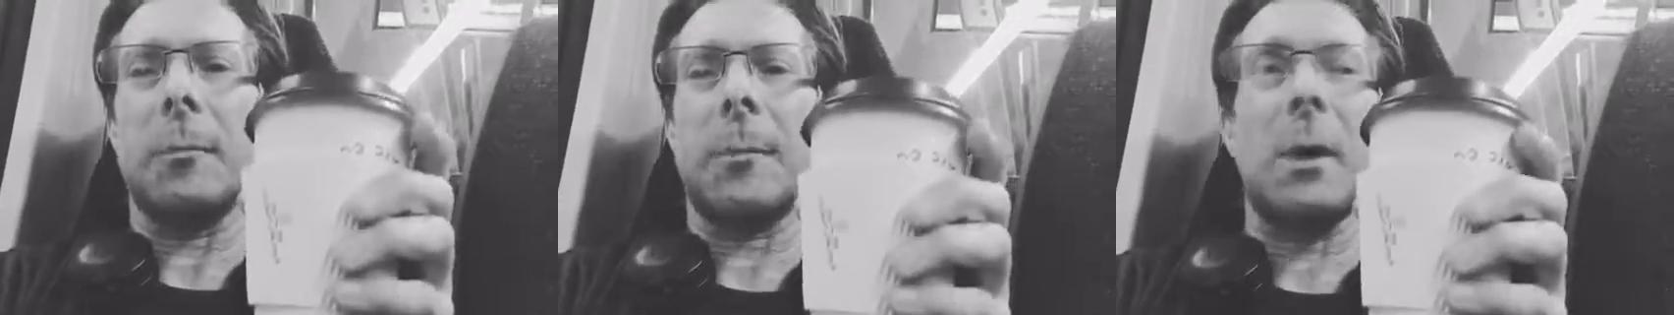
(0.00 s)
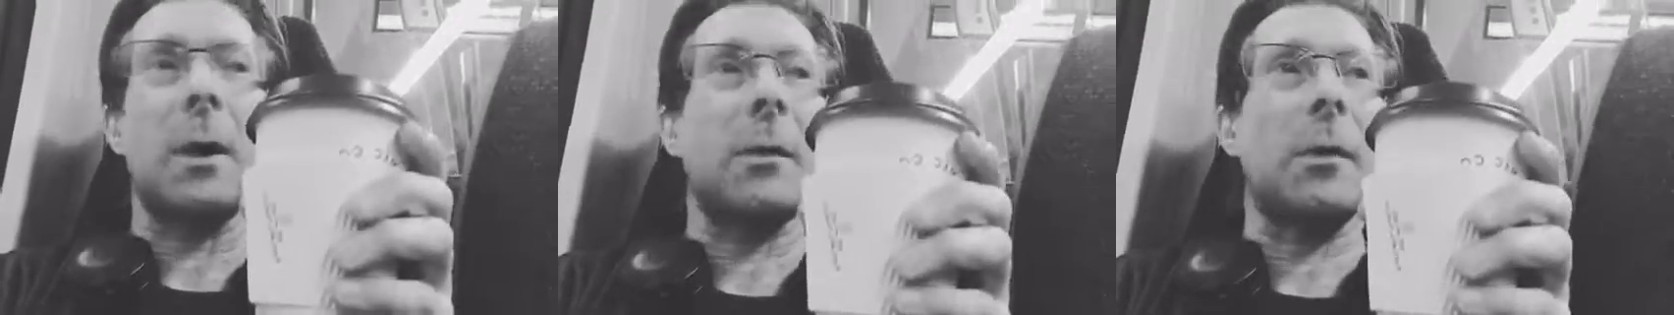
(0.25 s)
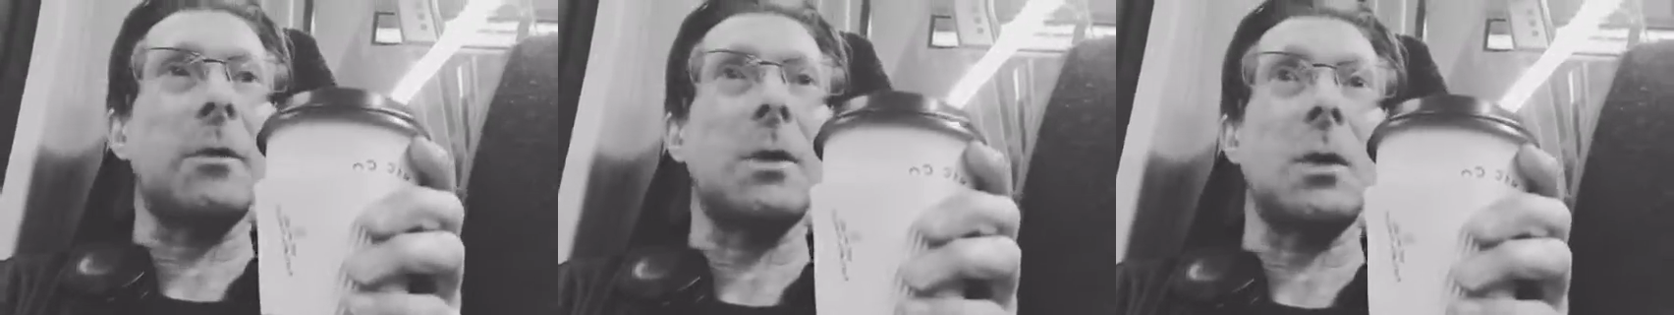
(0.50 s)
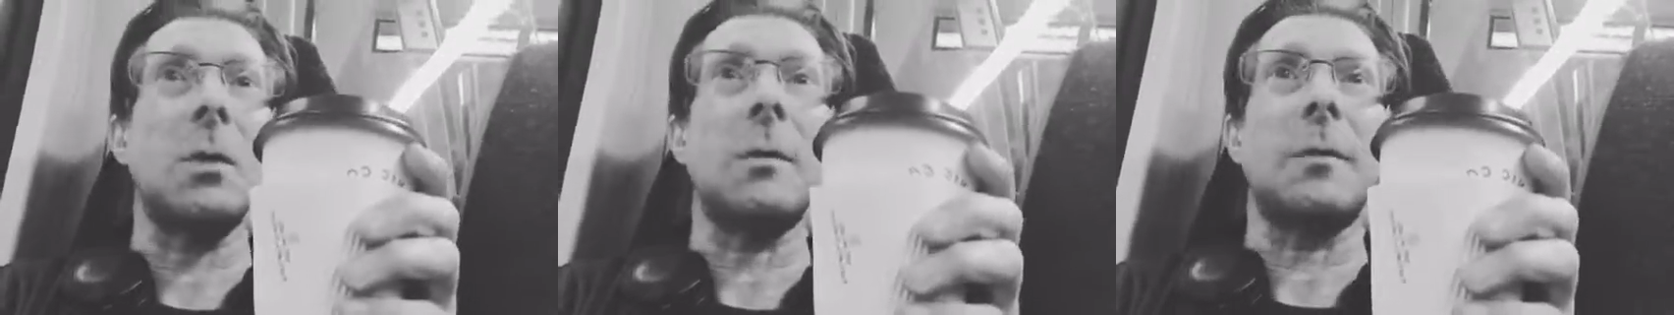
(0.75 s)
Pret are
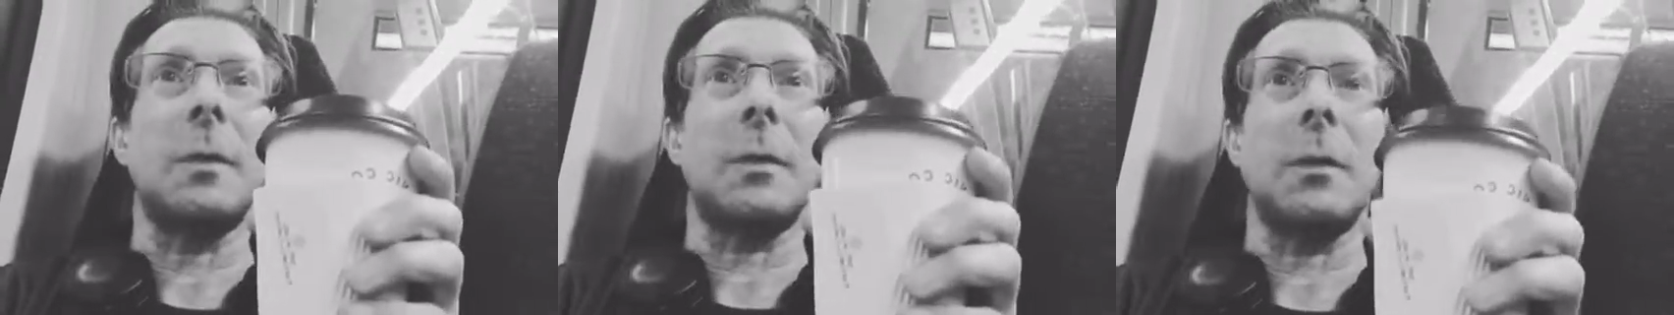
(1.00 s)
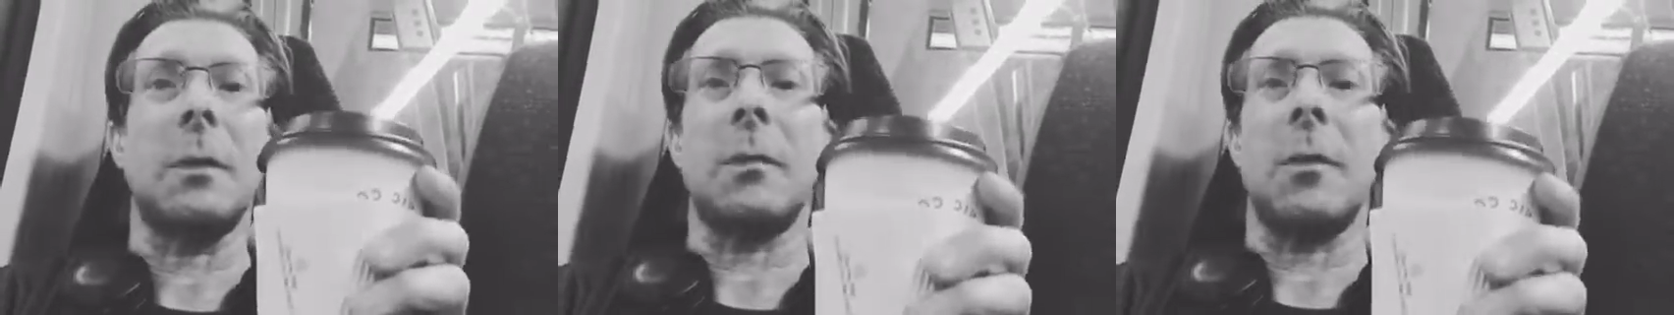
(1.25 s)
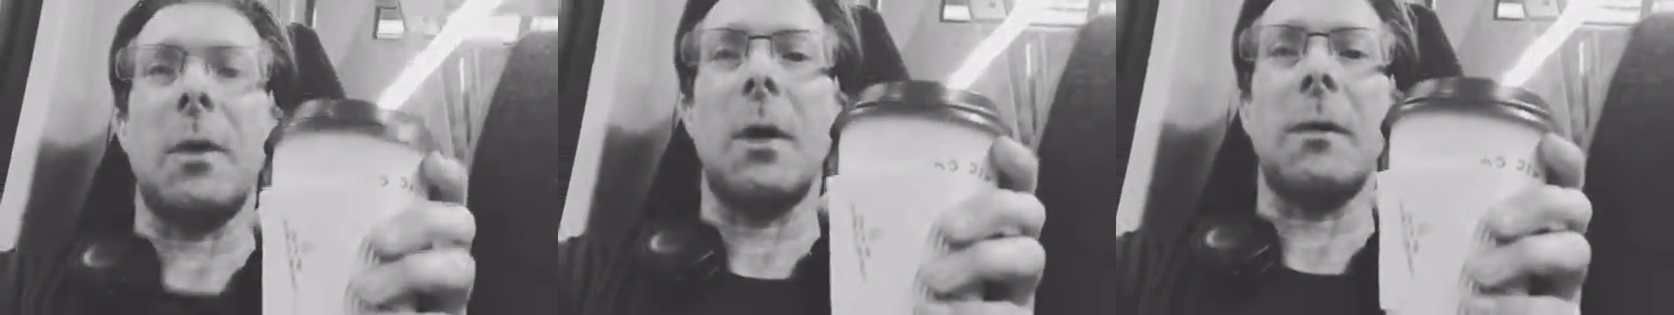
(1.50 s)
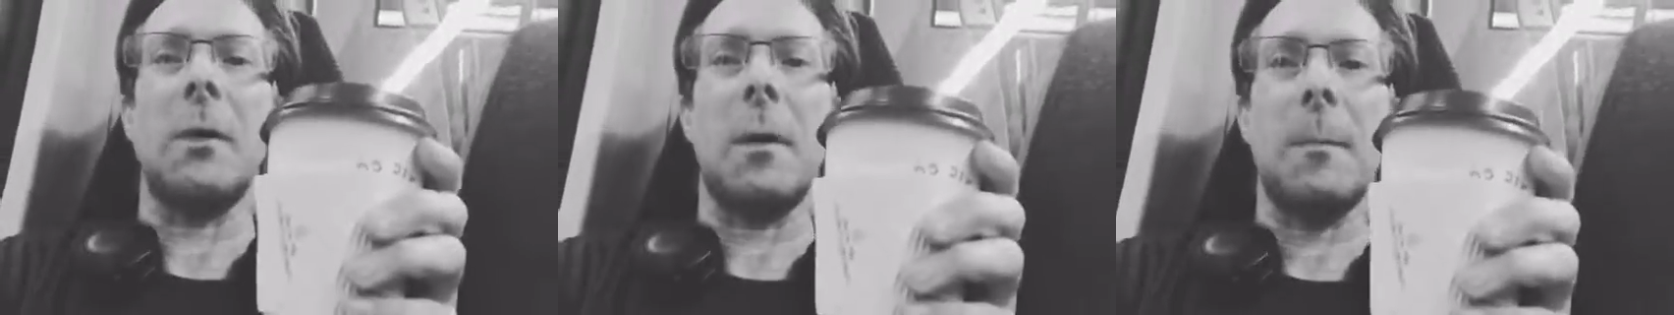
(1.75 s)
actually good filters for
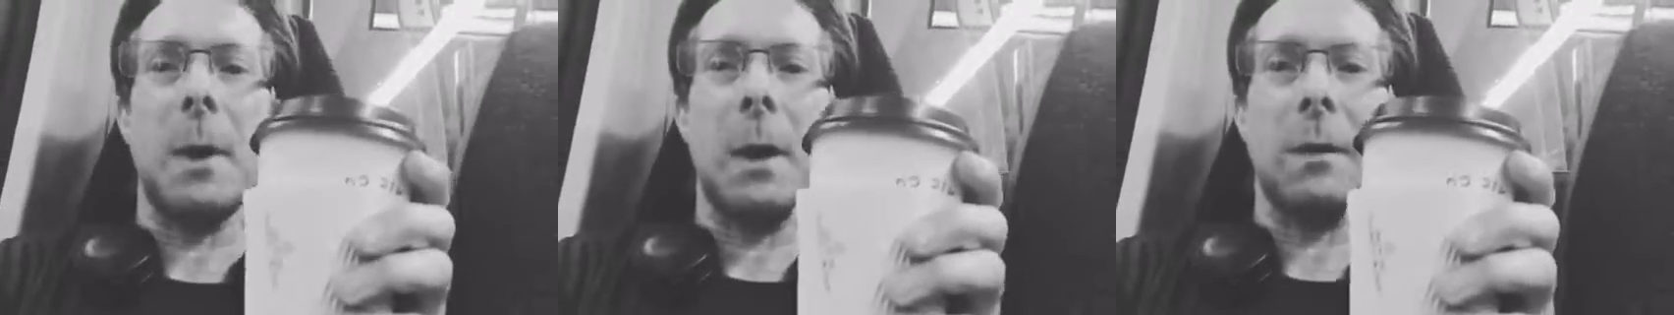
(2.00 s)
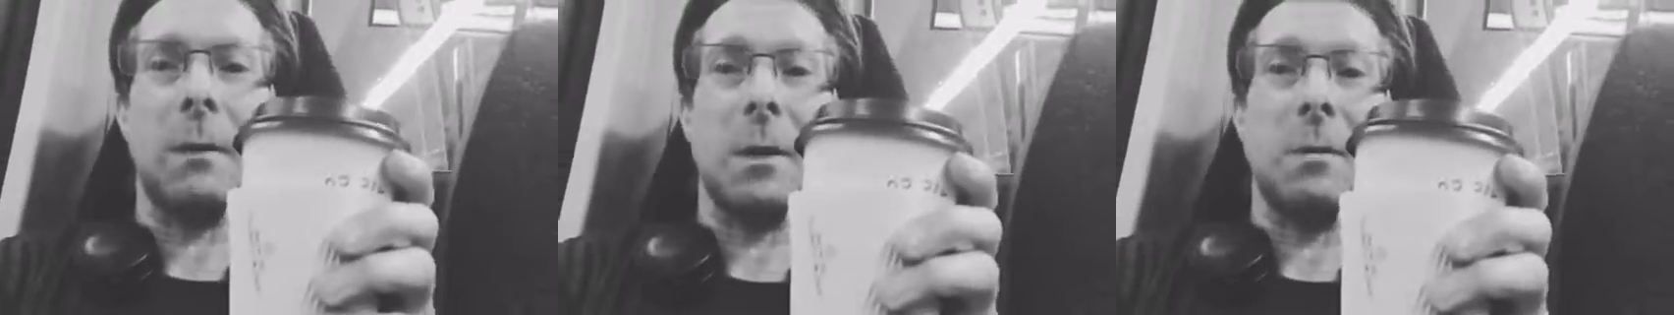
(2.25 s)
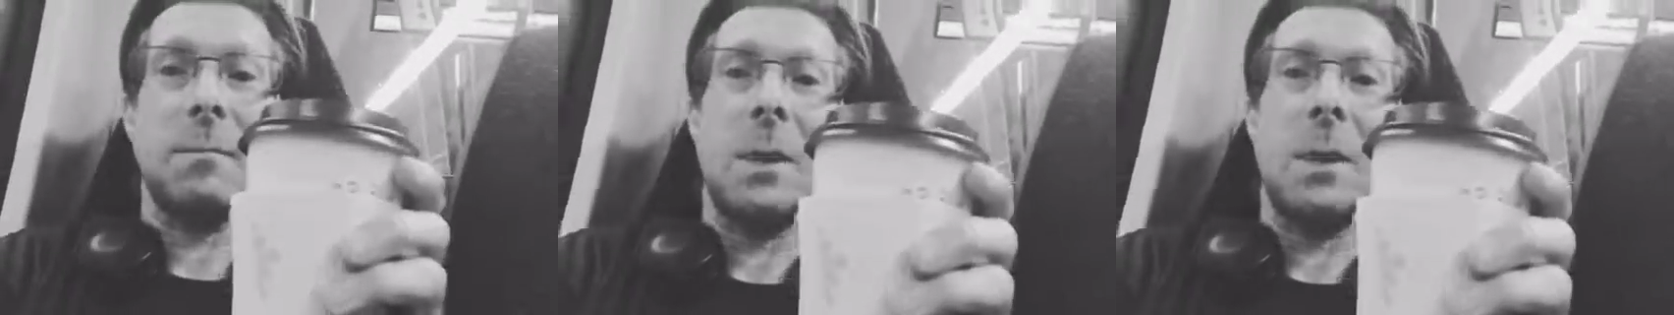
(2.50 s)
99p, so,